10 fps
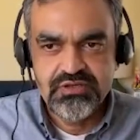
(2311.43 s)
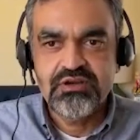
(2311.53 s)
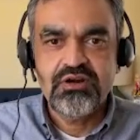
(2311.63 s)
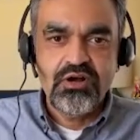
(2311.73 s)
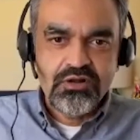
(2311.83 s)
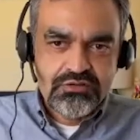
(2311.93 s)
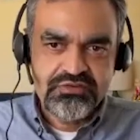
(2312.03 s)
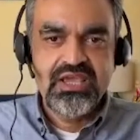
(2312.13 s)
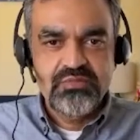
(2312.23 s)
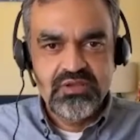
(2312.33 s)
They're all
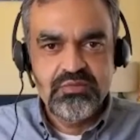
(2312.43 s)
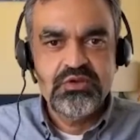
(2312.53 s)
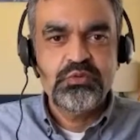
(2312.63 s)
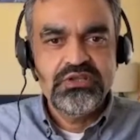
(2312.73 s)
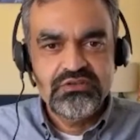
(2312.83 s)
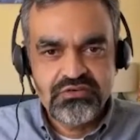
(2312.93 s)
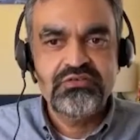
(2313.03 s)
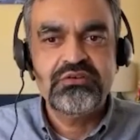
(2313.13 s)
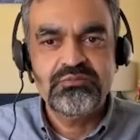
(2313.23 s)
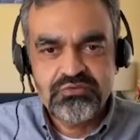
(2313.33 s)
tabbing between
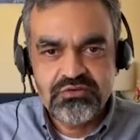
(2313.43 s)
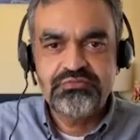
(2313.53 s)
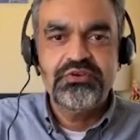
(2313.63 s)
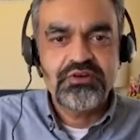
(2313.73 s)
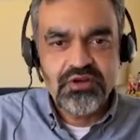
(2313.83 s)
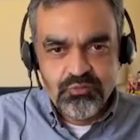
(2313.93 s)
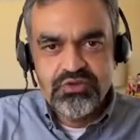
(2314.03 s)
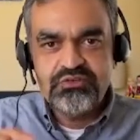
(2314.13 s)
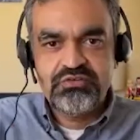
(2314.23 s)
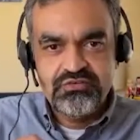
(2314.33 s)
systems to figure out
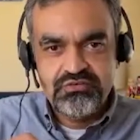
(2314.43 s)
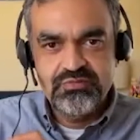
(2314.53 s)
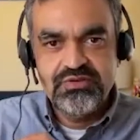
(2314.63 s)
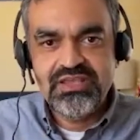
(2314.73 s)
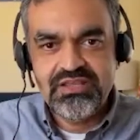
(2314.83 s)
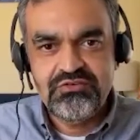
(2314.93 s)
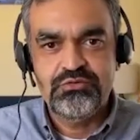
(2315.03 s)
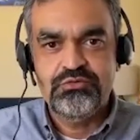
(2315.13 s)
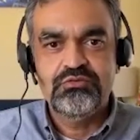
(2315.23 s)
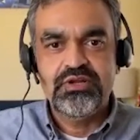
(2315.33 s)
which system to get
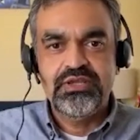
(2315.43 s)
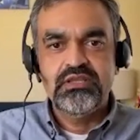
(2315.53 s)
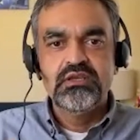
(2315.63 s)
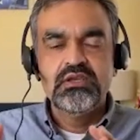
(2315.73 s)
to, right?